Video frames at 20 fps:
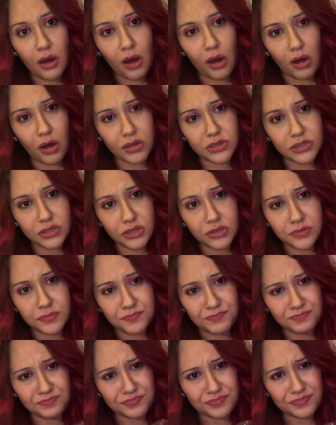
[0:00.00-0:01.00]
Also,
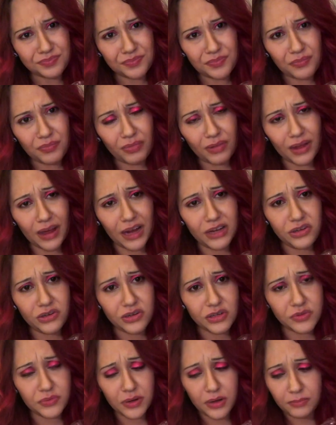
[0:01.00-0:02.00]
I do
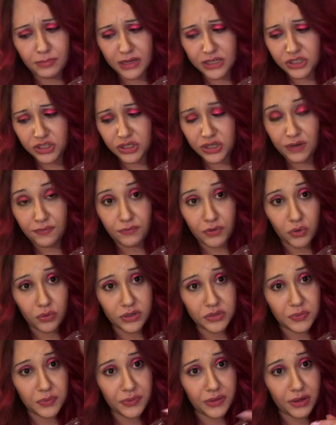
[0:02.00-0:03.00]
just want to mention, I've
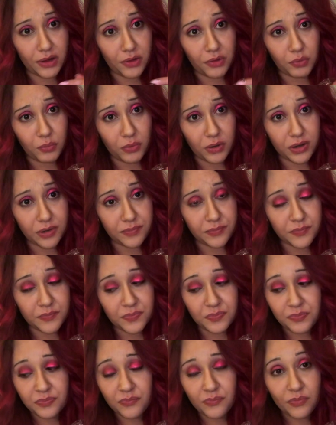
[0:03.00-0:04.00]
noticed with the other one,
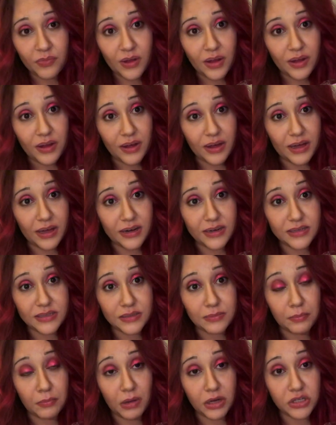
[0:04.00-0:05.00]
it is
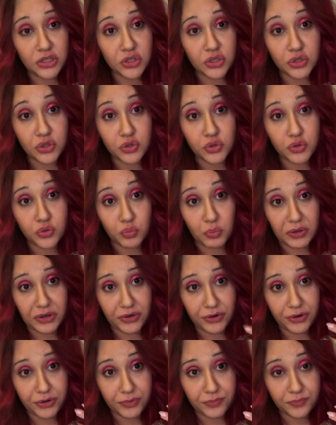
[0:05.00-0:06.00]
much
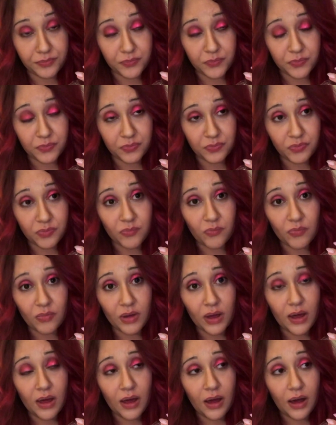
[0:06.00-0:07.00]
sweeter.
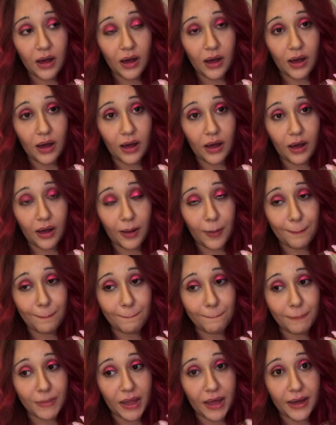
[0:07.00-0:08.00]

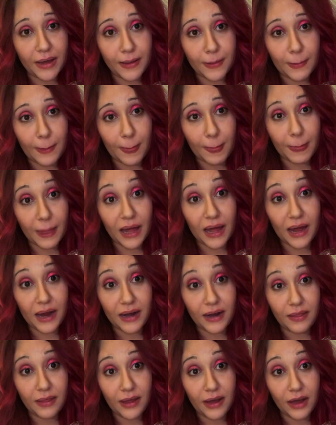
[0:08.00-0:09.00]
Like, kind
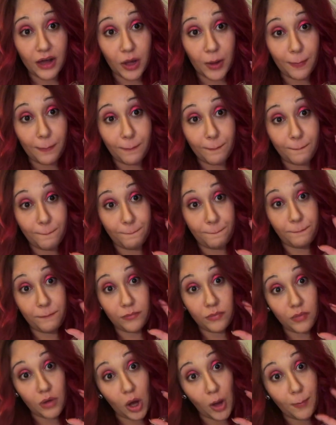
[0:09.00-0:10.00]
of like a
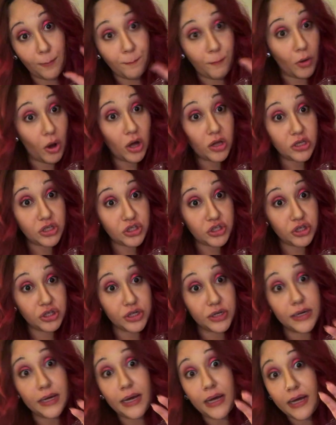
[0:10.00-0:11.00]
ball of
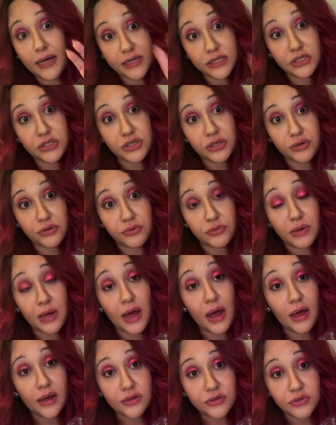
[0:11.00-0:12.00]
sugar hits you
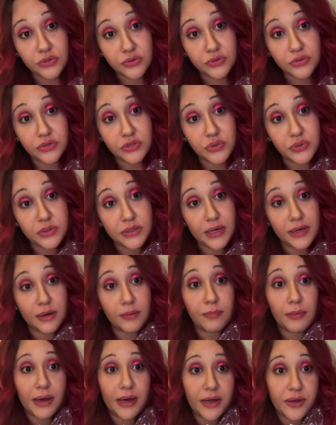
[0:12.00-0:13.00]
as soon as you take a
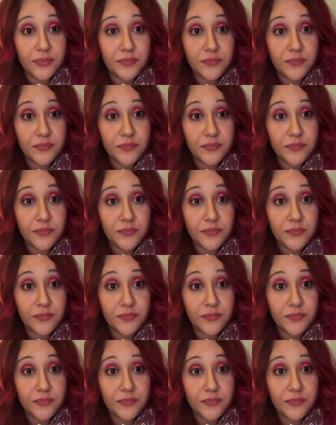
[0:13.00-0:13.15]
bite.